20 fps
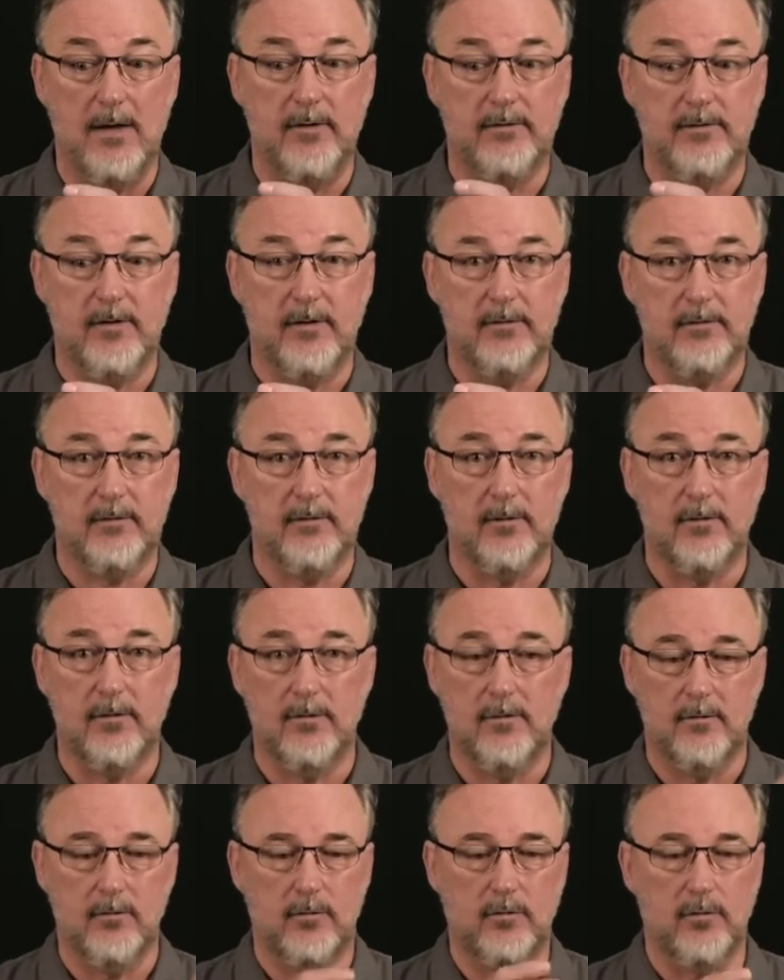sister
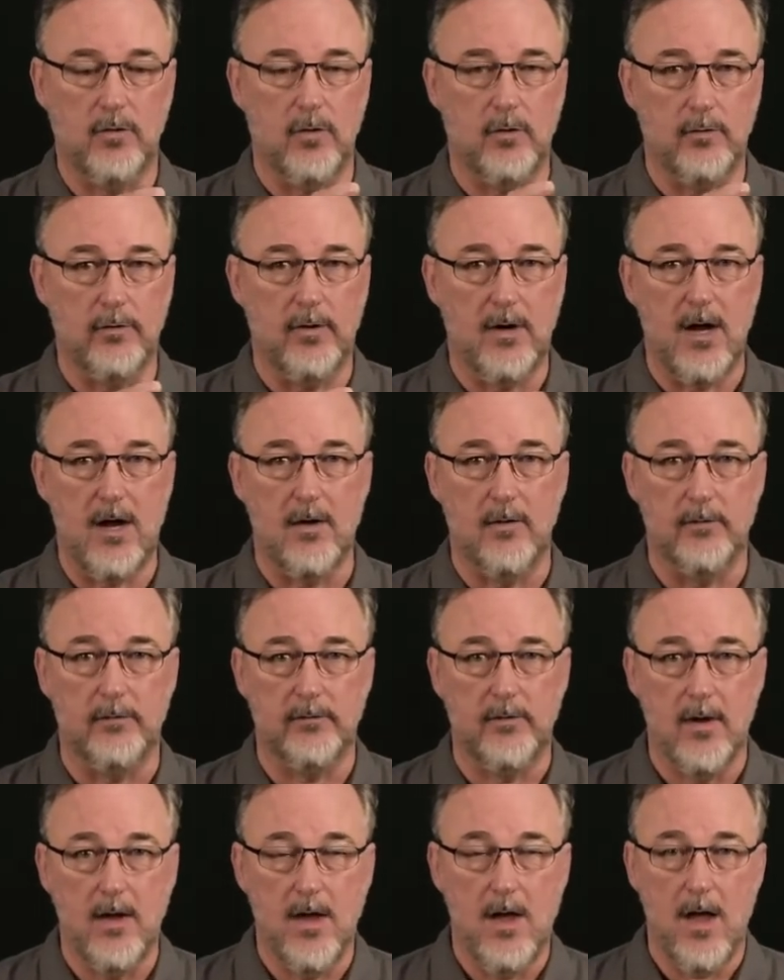sold her house.
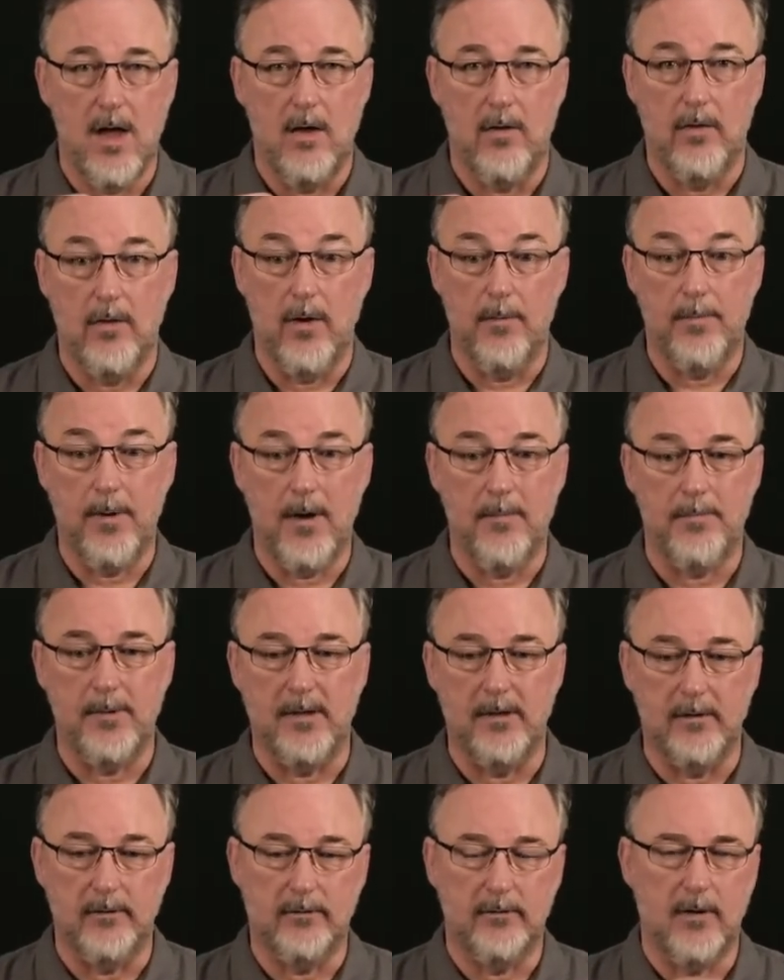The
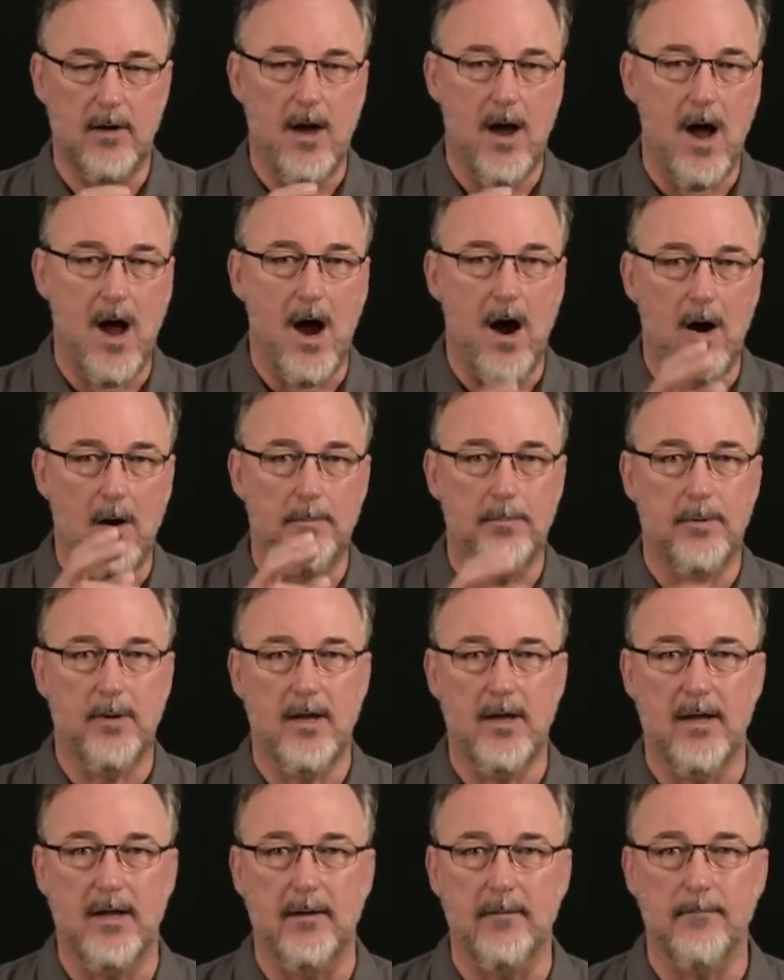puppies are
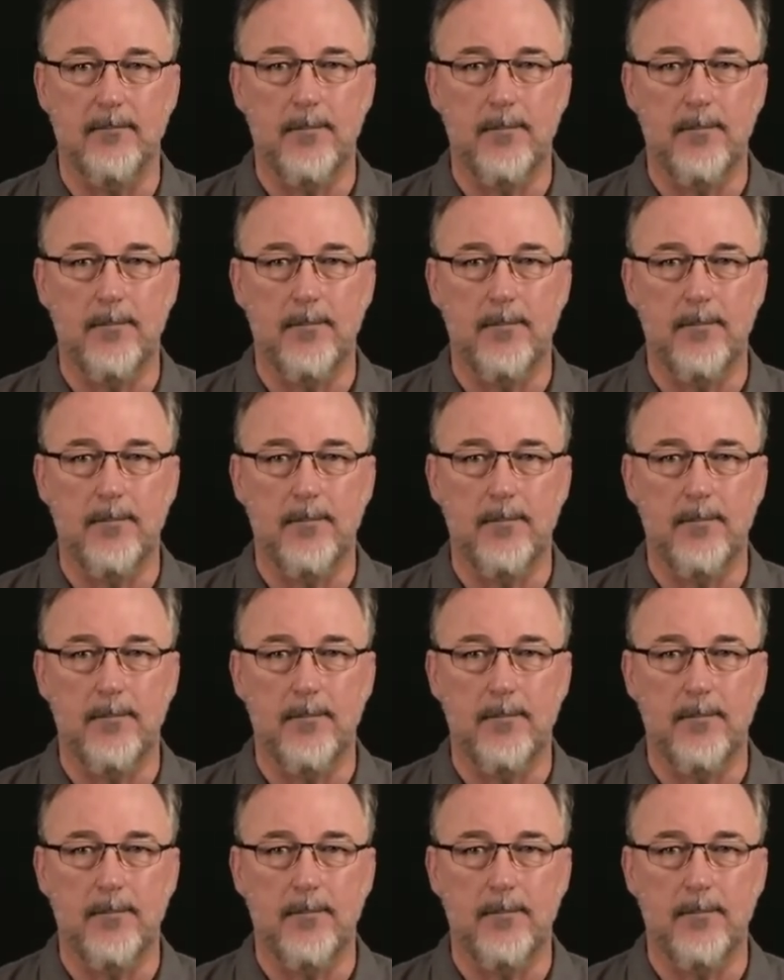playing.